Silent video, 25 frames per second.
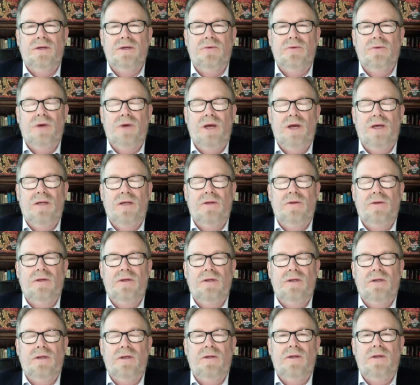right
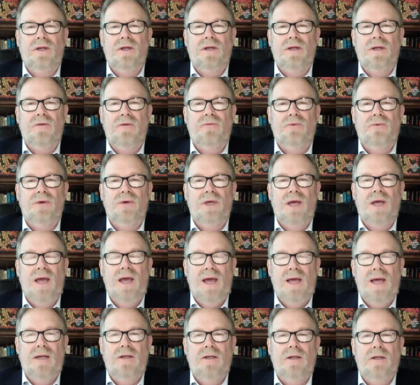that if we
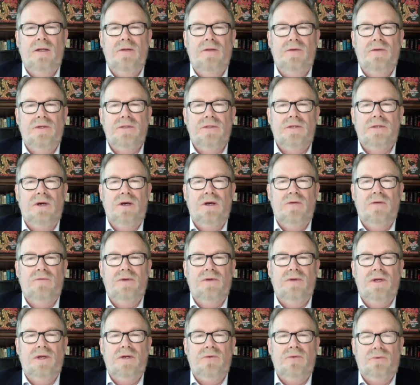handle this
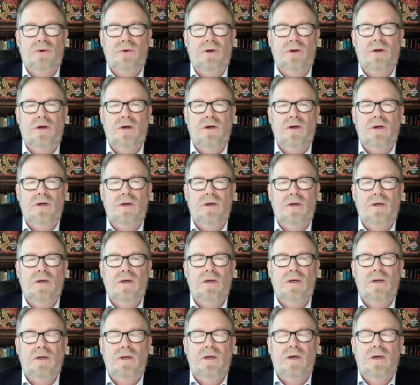conflict wrong,
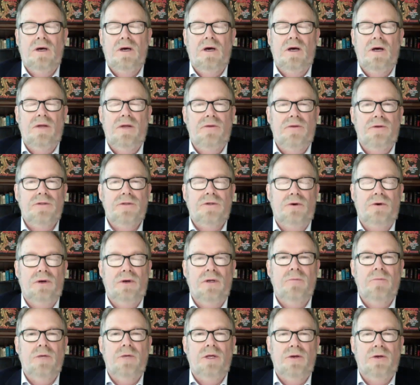there's going
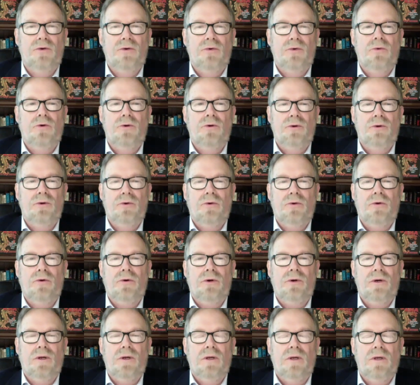to be a new world
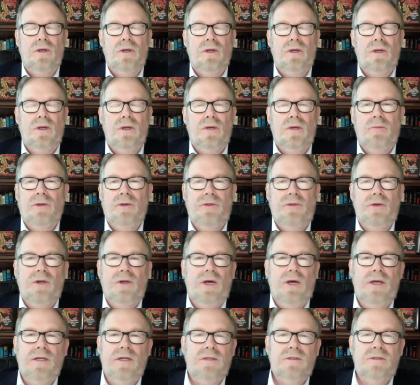order. But the
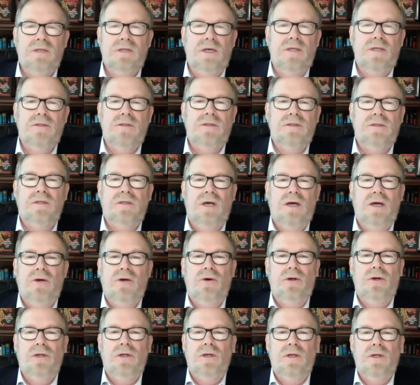United States is not
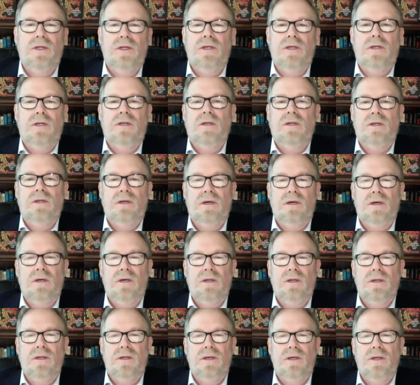going to lead it.
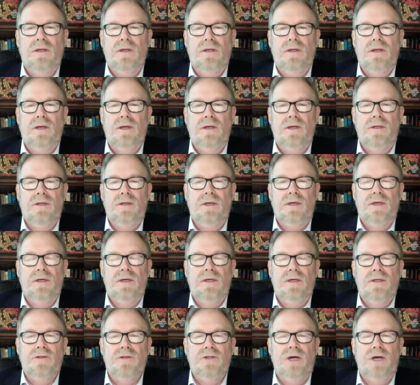
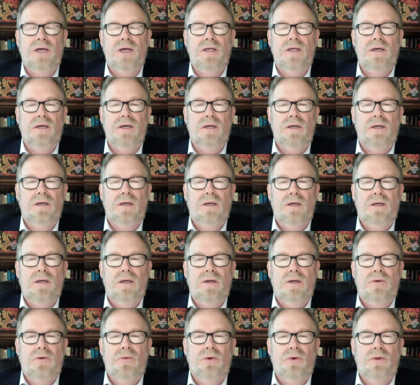That China,
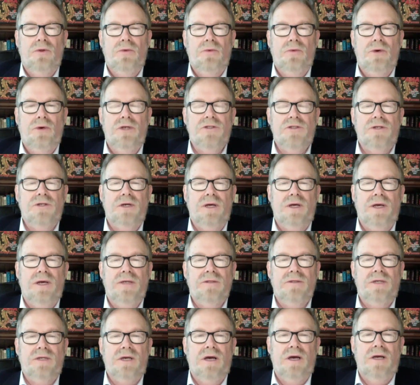with Russia
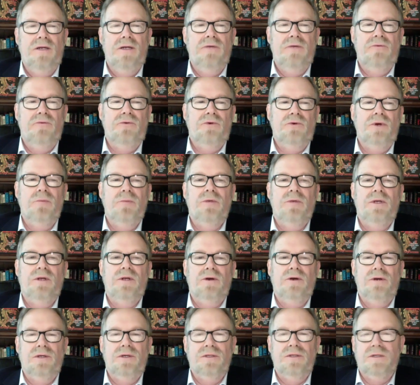as a kind of
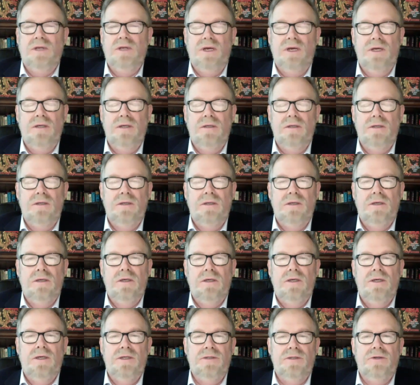tributary state,
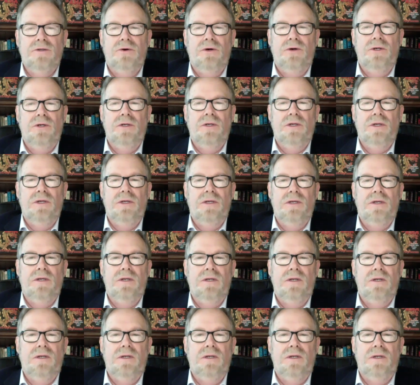is going to lead it.